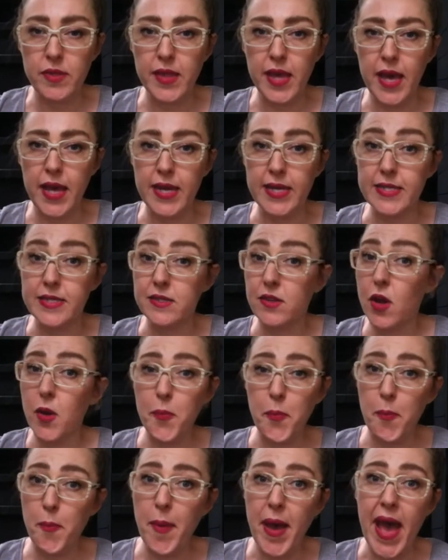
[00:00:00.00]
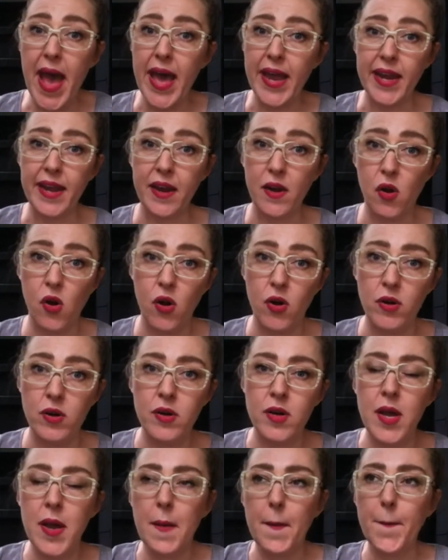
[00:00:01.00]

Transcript: that is not bad at all.